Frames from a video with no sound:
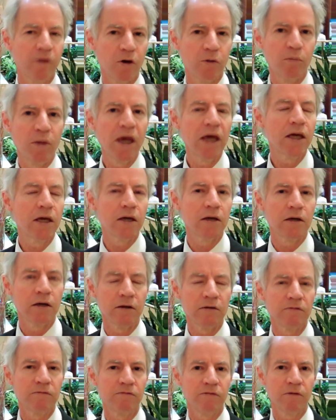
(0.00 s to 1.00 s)
Fair banking,
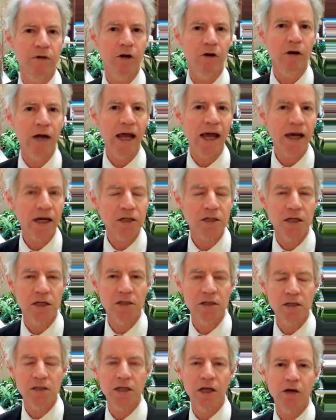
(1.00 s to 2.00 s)
fair
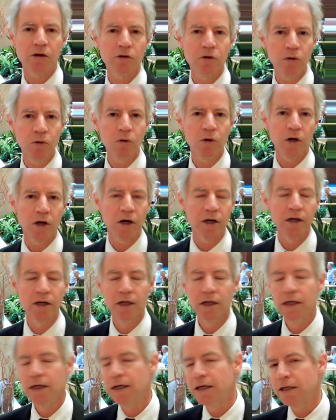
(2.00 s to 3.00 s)
access is at our core.
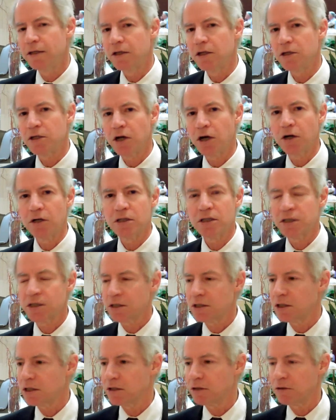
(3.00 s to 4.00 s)
These aren't